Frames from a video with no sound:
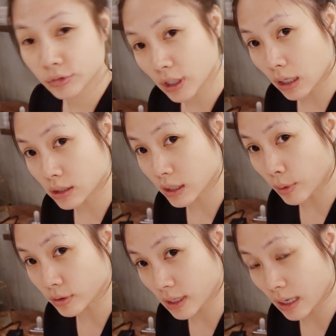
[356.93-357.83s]
Gotta sleep
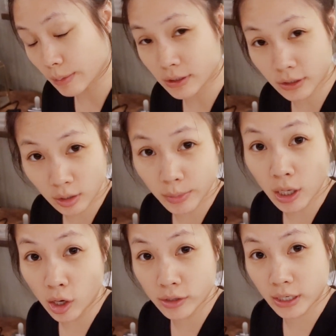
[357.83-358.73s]
on time because it's gonna be a
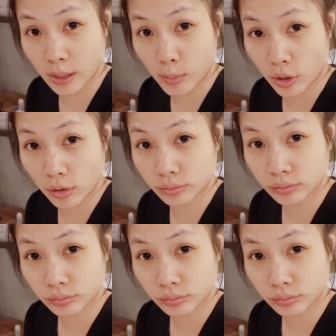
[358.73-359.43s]
long day tomorrow.